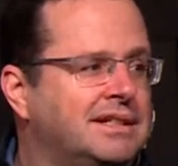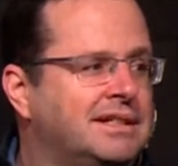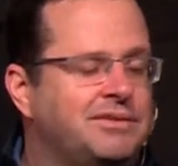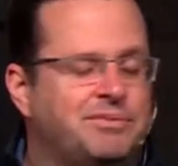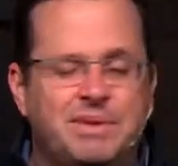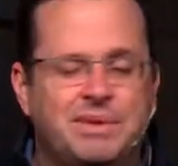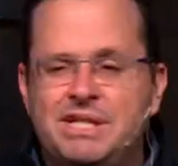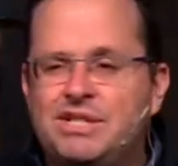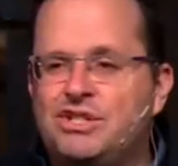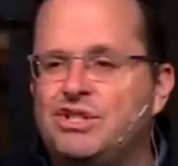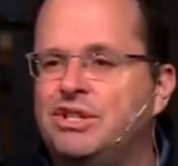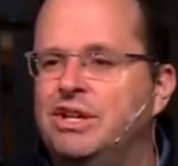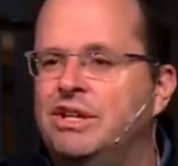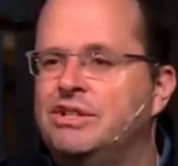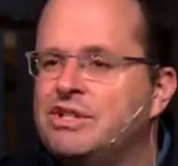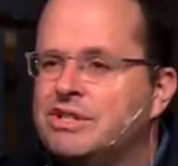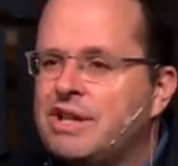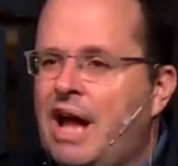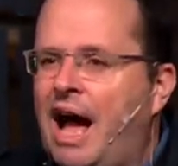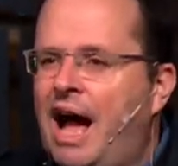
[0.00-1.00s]
Miss
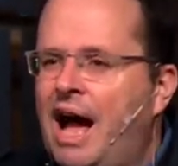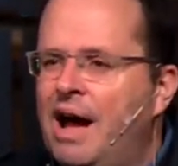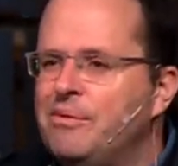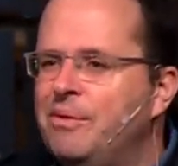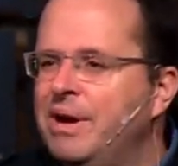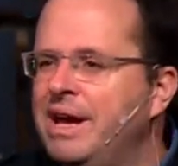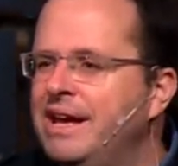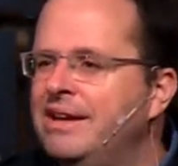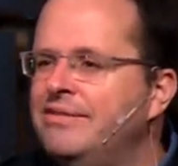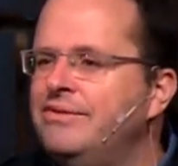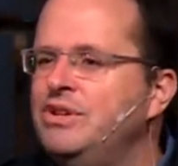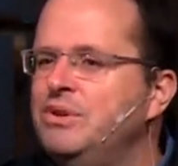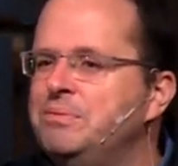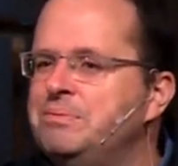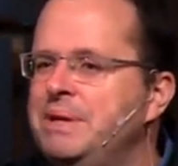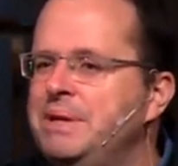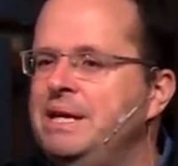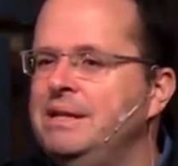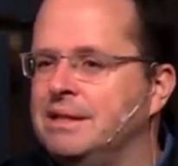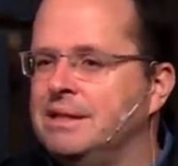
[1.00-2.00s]
Church. Hi, where have you
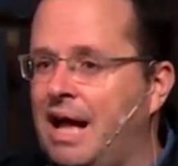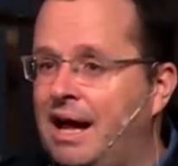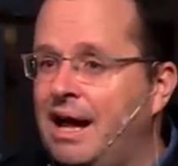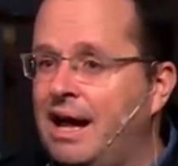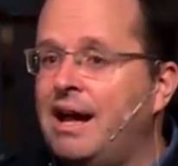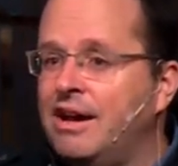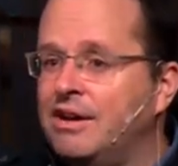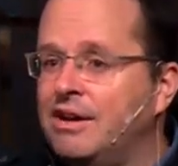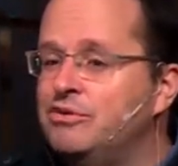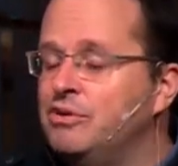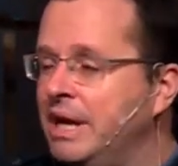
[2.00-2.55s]
been? I